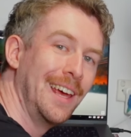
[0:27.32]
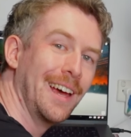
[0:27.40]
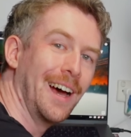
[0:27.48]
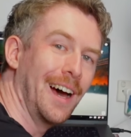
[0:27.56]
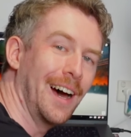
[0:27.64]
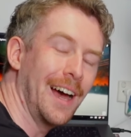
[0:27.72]

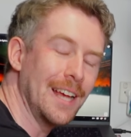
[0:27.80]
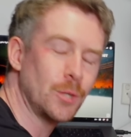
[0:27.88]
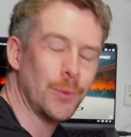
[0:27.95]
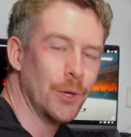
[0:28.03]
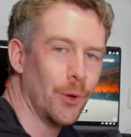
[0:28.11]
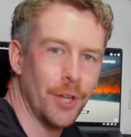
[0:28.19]

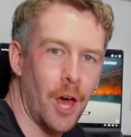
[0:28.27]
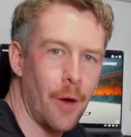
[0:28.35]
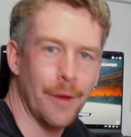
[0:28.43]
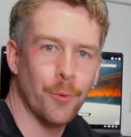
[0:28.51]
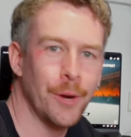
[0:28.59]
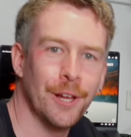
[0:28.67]
As we all know,
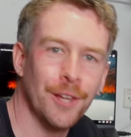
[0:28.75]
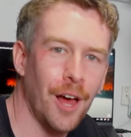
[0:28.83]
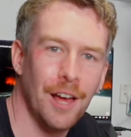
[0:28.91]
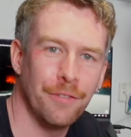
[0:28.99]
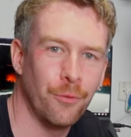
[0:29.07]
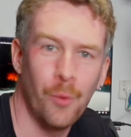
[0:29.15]
in real
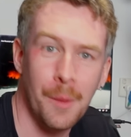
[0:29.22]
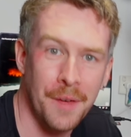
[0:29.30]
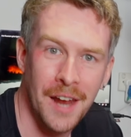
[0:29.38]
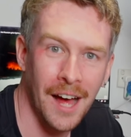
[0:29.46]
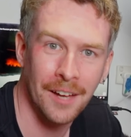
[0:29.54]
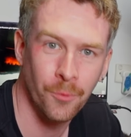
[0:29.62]
life,
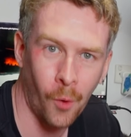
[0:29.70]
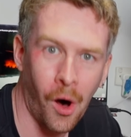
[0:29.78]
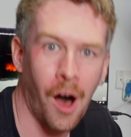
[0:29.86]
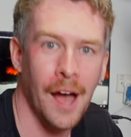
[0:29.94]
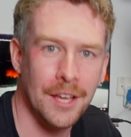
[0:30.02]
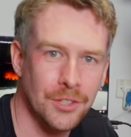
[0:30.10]
women aren't
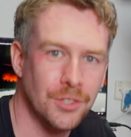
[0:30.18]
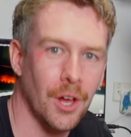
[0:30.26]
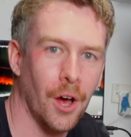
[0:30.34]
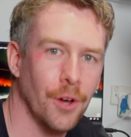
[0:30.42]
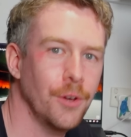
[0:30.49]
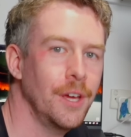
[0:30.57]
wise,
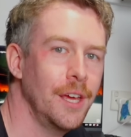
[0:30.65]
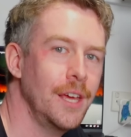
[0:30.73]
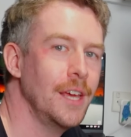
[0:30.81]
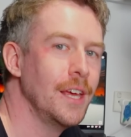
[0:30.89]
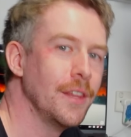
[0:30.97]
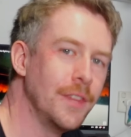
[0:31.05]
so
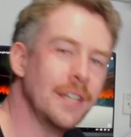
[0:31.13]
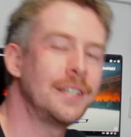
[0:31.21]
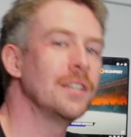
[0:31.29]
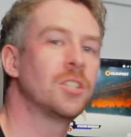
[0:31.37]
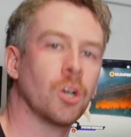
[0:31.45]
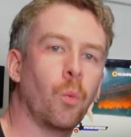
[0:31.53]
this
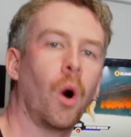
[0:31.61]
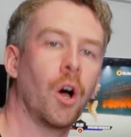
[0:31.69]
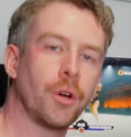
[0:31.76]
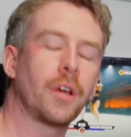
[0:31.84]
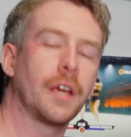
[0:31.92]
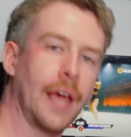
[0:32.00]
is a
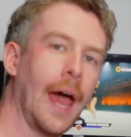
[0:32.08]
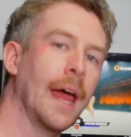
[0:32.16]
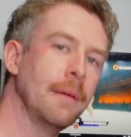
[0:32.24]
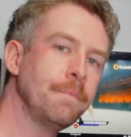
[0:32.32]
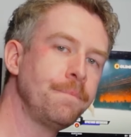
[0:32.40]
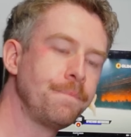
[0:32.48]
woke game.